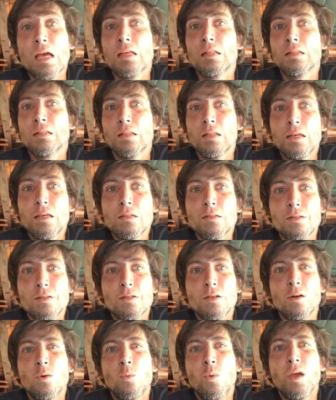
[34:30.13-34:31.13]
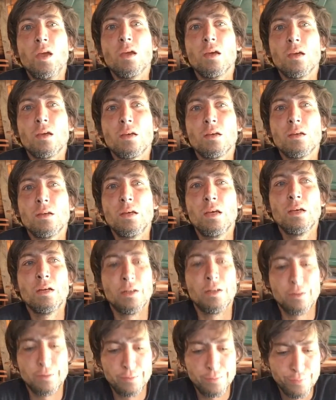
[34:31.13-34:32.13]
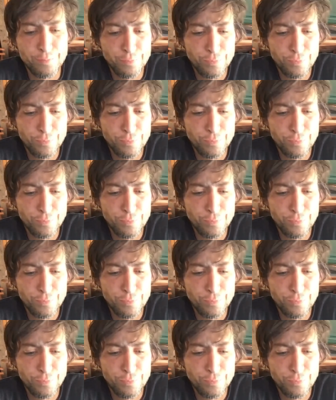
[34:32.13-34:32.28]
at least a week, you know.